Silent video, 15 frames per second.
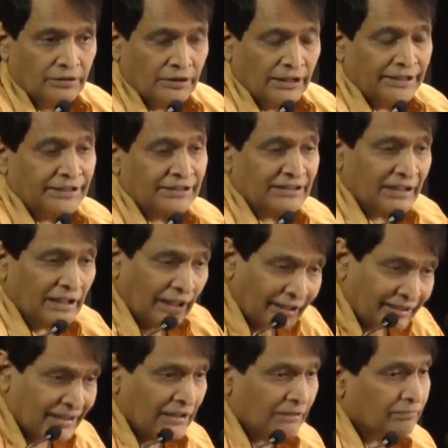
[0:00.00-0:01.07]
And this is
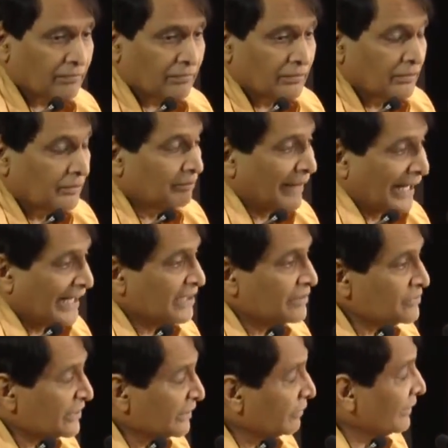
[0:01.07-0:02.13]
another paradigm
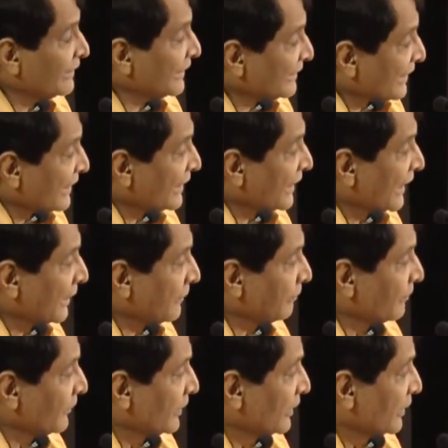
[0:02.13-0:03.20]
shift in the thinking
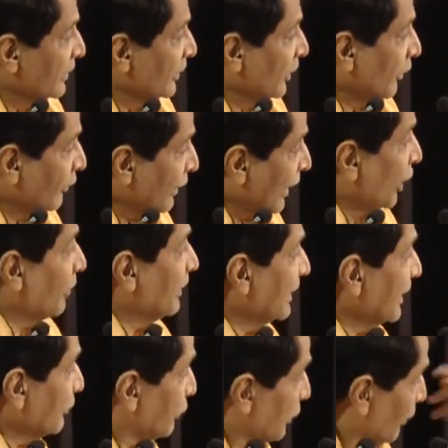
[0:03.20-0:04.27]
of a government
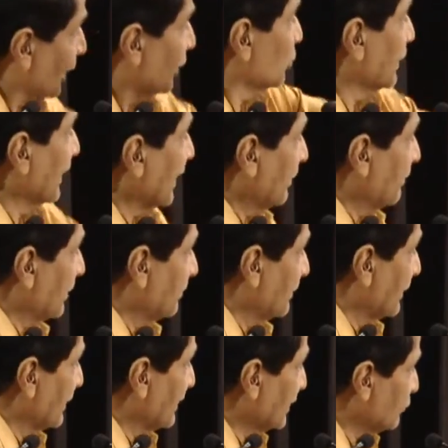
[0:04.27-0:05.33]
that we want to take
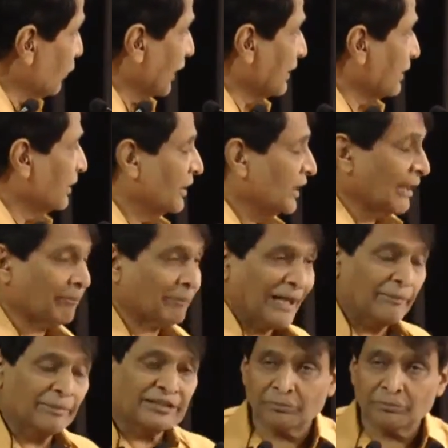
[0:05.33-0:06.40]
commitment. This is what a
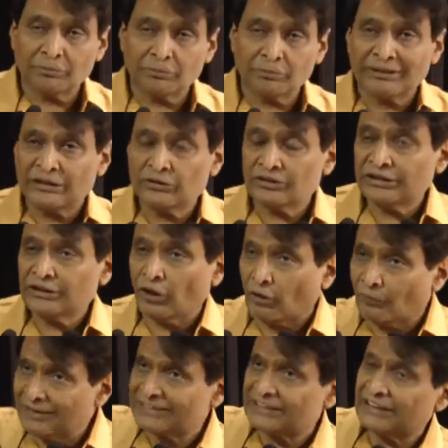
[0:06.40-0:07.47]
prime minister also believes in. He
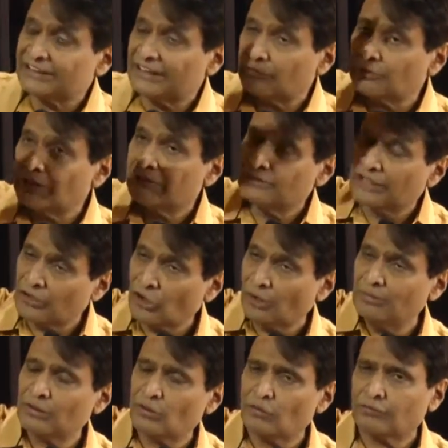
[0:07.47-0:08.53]
always says that we'll,
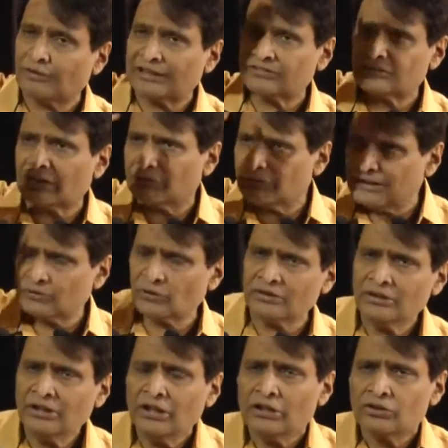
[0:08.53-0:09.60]
economy will grow faster. We are
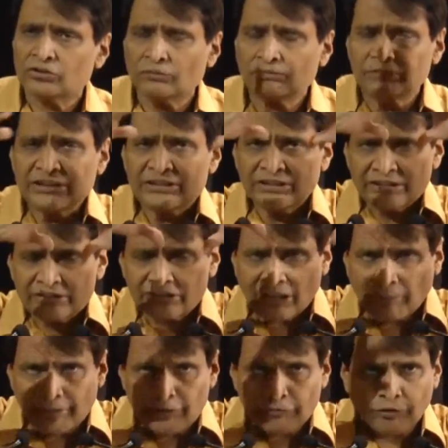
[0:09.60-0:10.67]
doing So this is
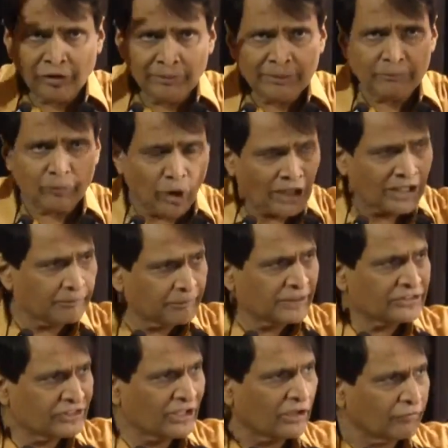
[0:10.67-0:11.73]
coming from a broader
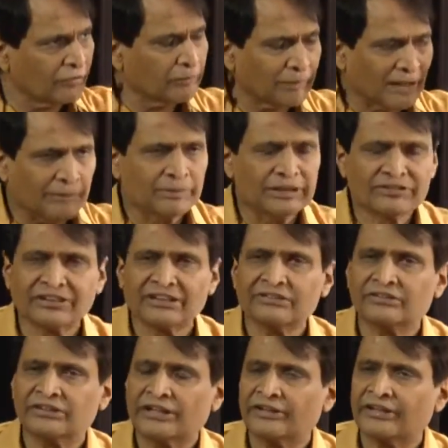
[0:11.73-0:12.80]
picture of a prime minister
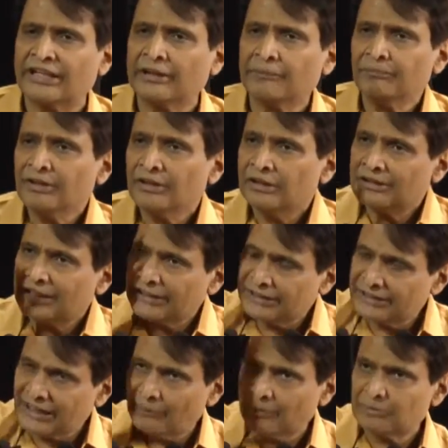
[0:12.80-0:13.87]
thinking that
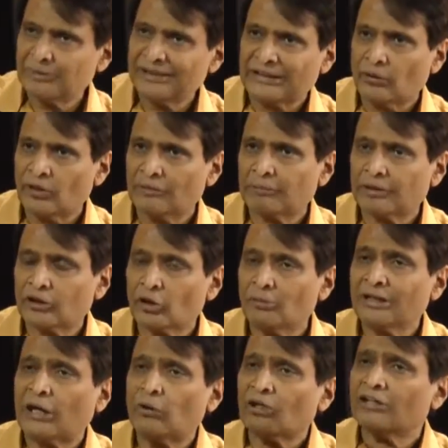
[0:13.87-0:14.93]
India must be a developed
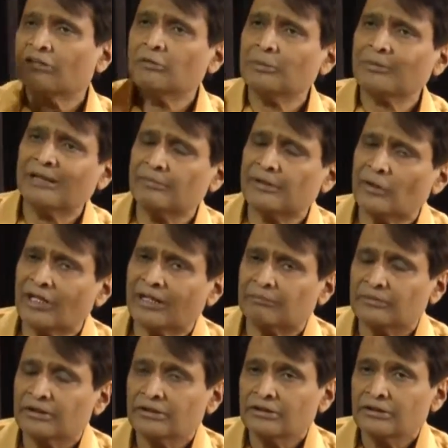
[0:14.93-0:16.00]
economy. How can we become
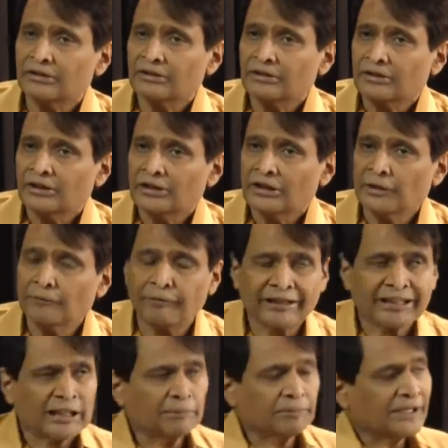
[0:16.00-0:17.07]
developed? If we
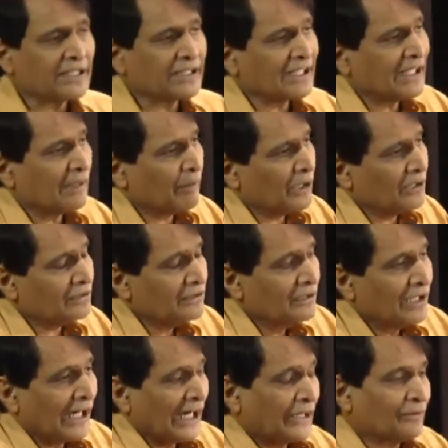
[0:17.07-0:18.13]
keep thinking about,
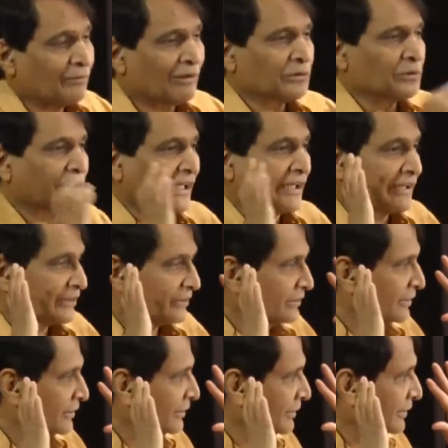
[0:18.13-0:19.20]
I don't want to take risk.
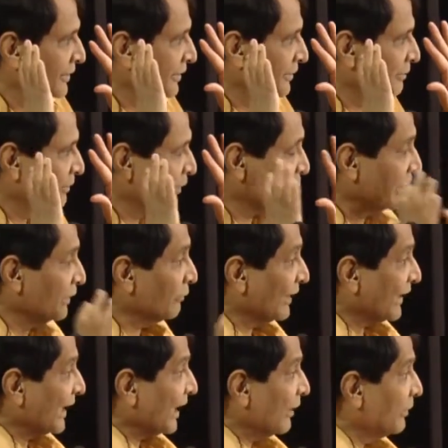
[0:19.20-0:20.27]
Because if I
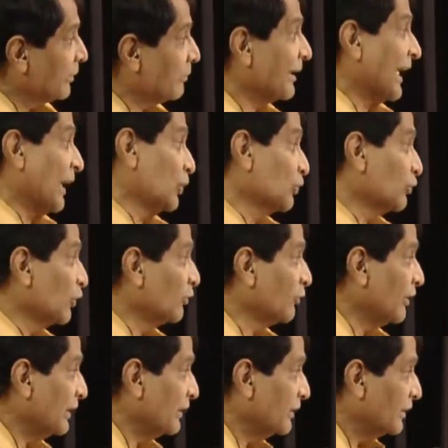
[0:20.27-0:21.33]
take commitment, I have to
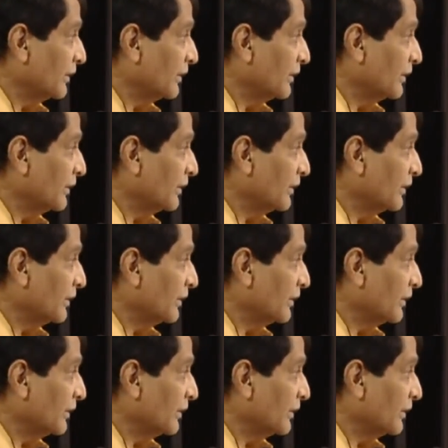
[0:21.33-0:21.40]
fulfill.